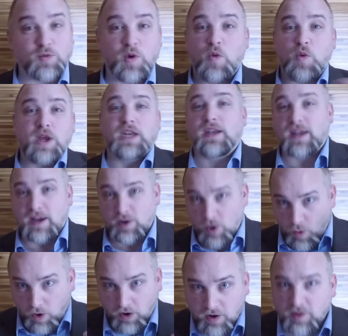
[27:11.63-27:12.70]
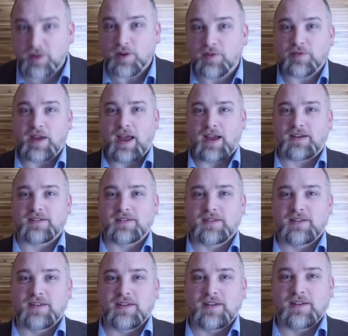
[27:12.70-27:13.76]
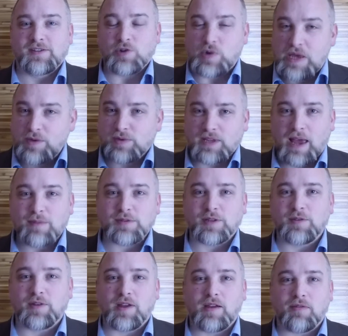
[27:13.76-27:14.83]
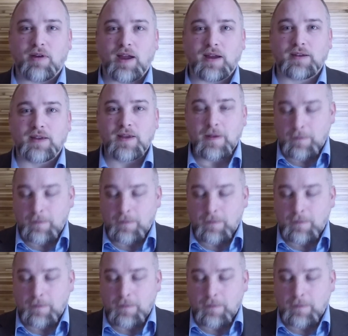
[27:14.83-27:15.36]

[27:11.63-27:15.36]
what we today know are clear facts. So he was absolutely correct.